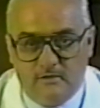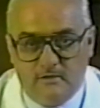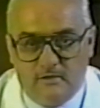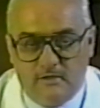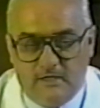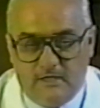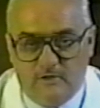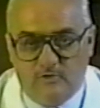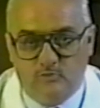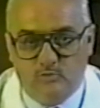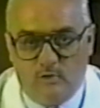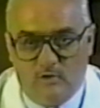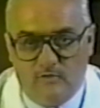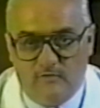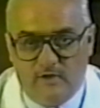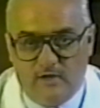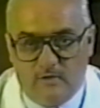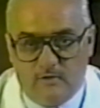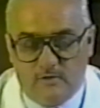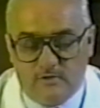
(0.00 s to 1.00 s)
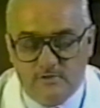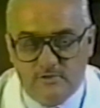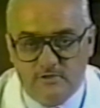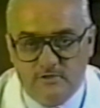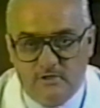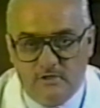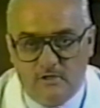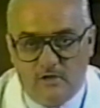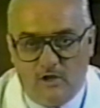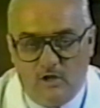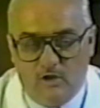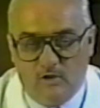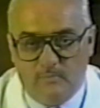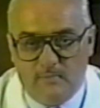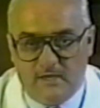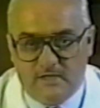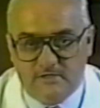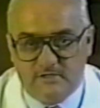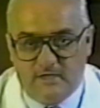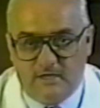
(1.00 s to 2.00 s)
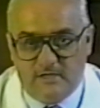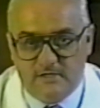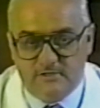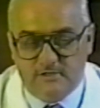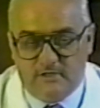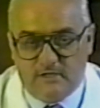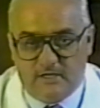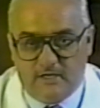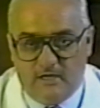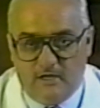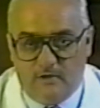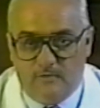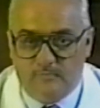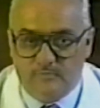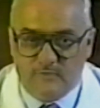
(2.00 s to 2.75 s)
in 12 hours all the mastitis in a cow.